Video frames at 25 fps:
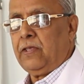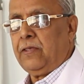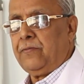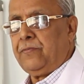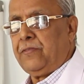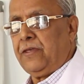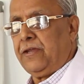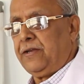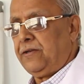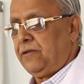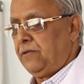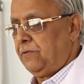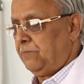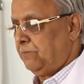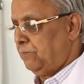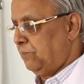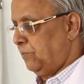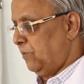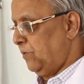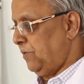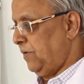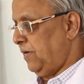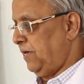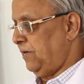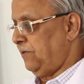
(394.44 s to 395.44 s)
Then
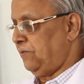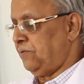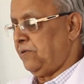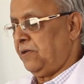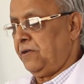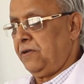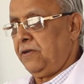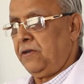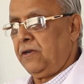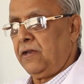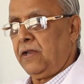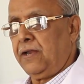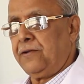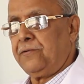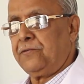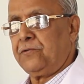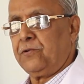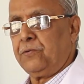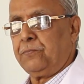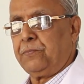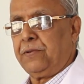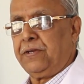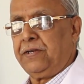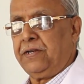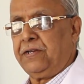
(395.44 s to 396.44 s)
pronation and
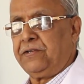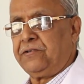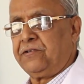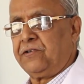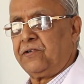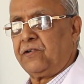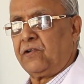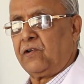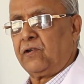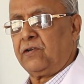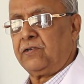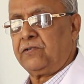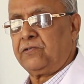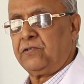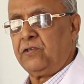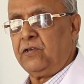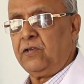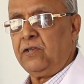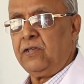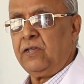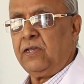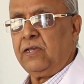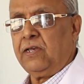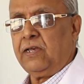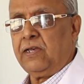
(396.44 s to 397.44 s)
supination are also
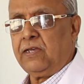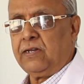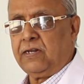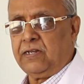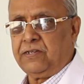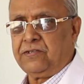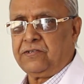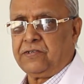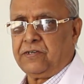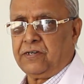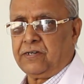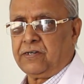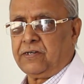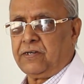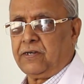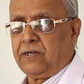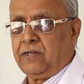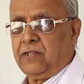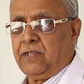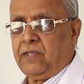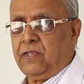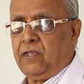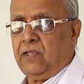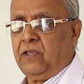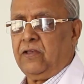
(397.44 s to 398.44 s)
restricted.
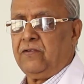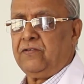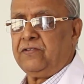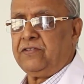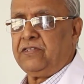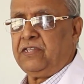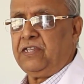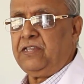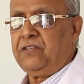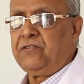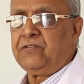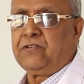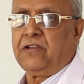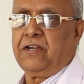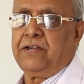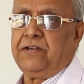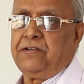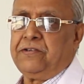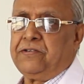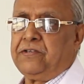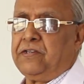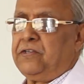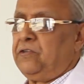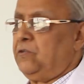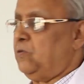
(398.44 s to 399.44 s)
With these
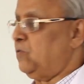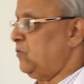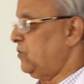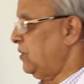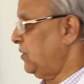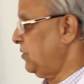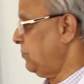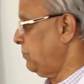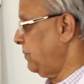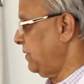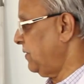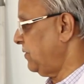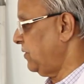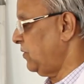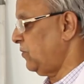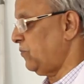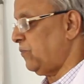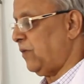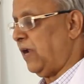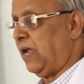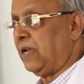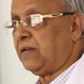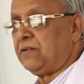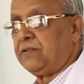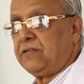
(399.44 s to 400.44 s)
conditions, you suspect this
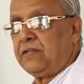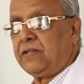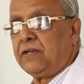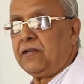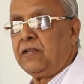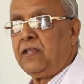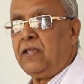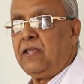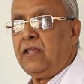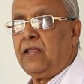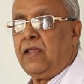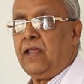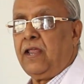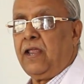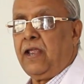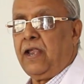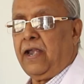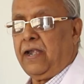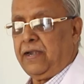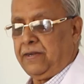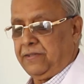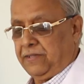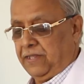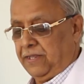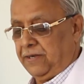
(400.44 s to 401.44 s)
fracture,
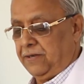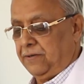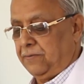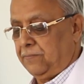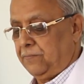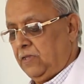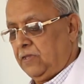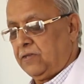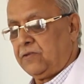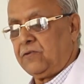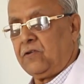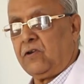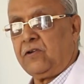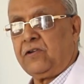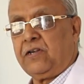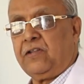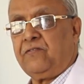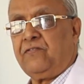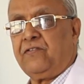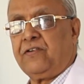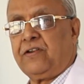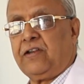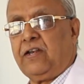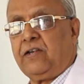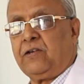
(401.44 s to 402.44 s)
and then not
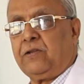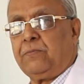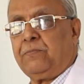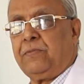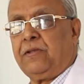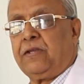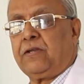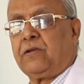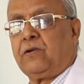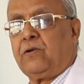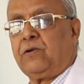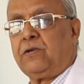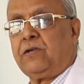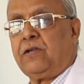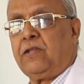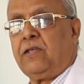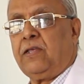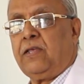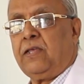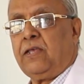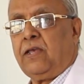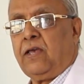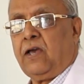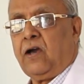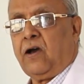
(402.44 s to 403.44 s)
difficult to make out
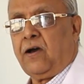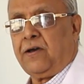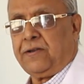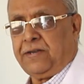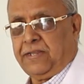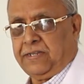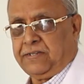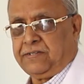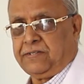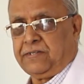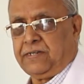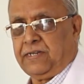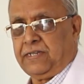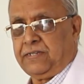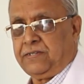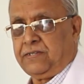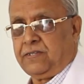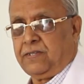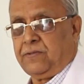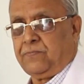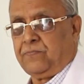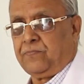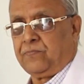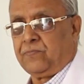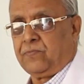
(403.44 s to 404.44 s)
on X-rays.
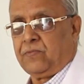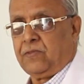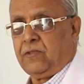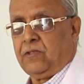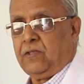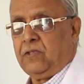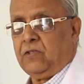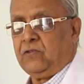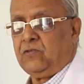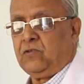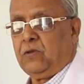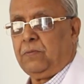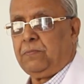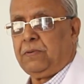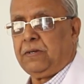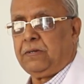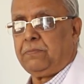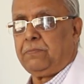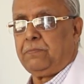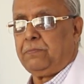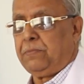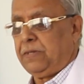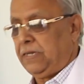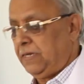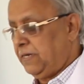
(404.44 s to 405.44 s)
So,
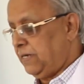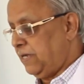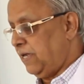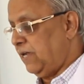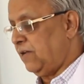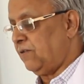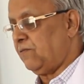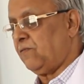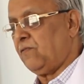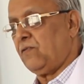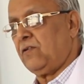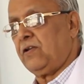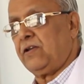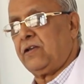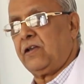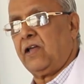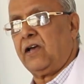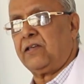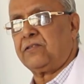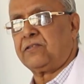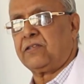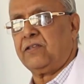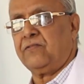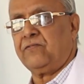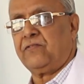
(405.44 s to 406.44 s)
but be careful in
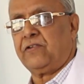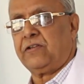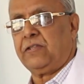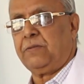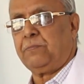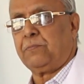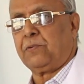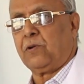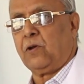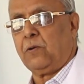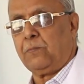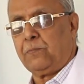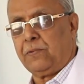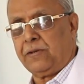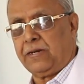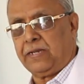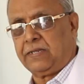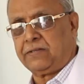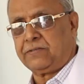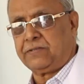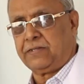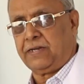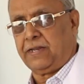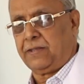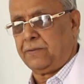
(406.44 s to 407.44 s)
asking for the proper
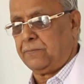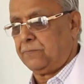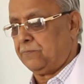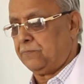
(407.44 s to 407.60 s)
X-ray.